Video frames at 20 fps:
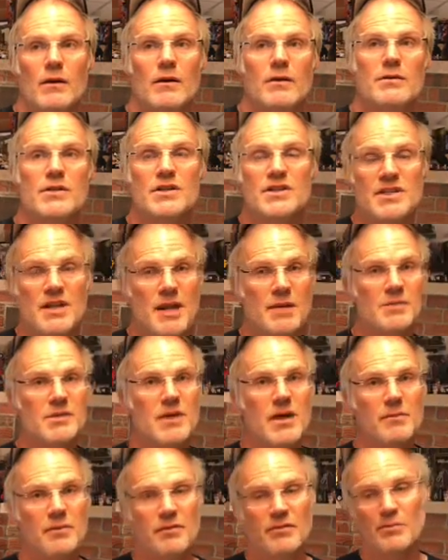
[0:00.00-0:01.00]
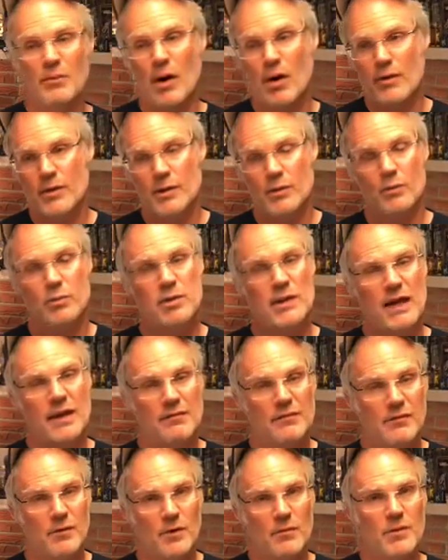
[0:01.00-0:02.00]
the same type of Mario
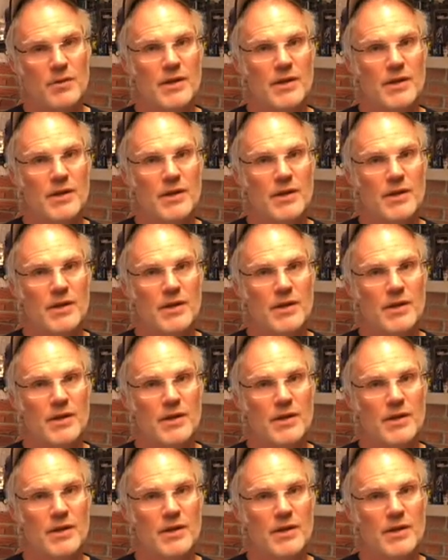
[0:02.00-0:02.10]
platformer